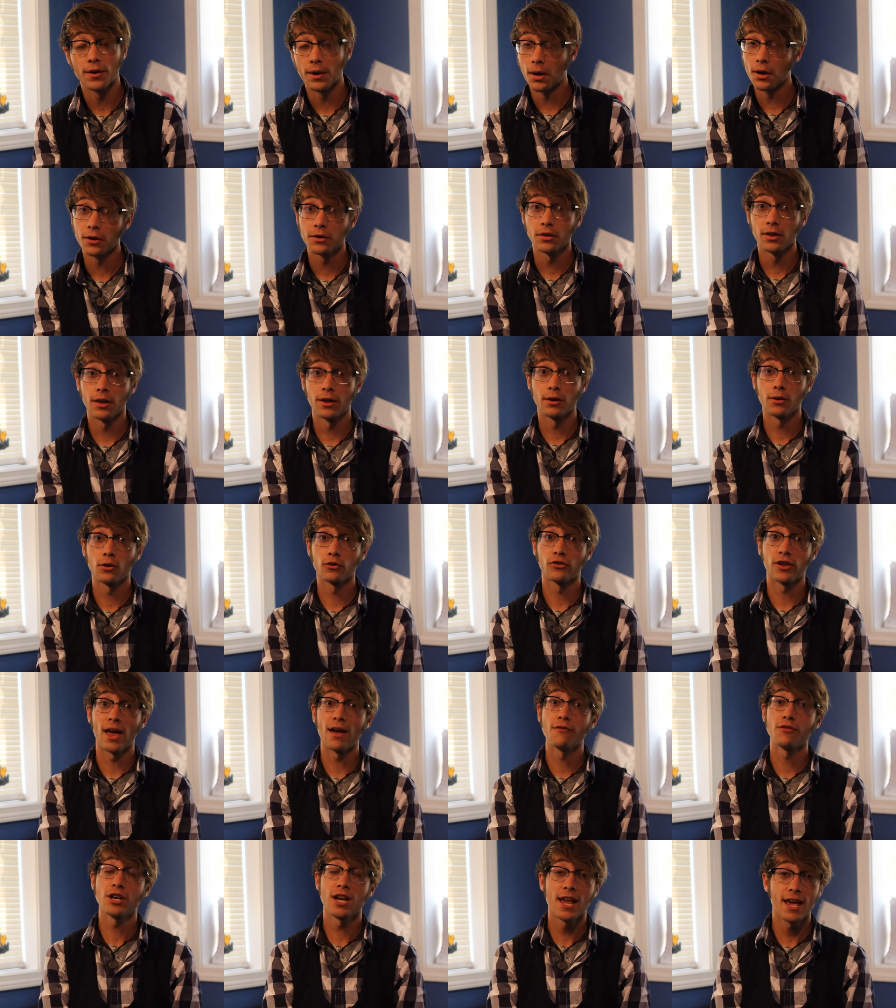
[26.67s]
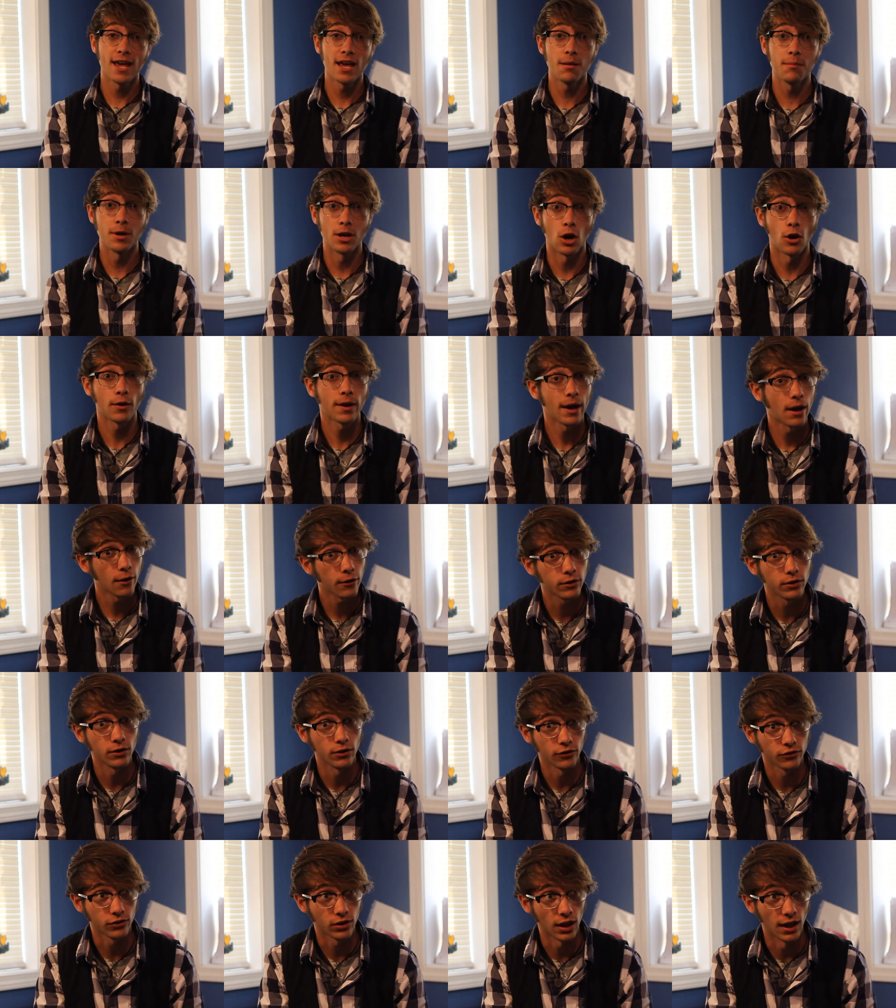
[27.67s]
calculators have a name in our
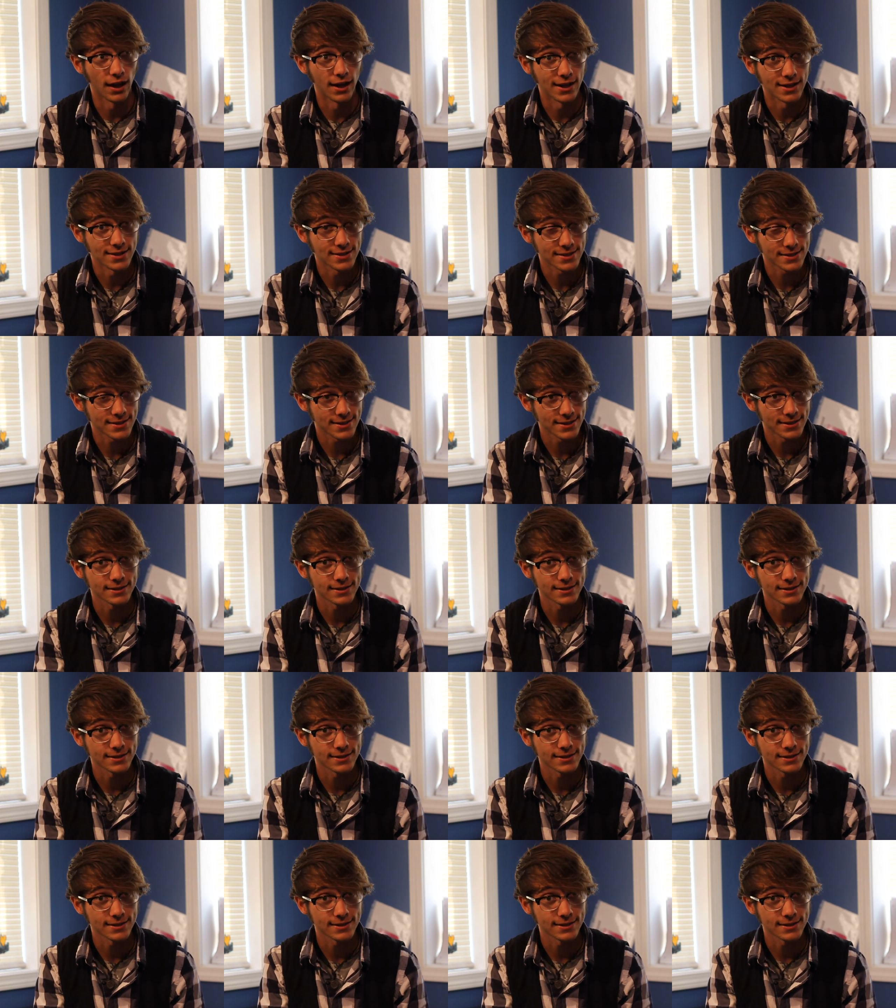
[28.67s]
calculus class.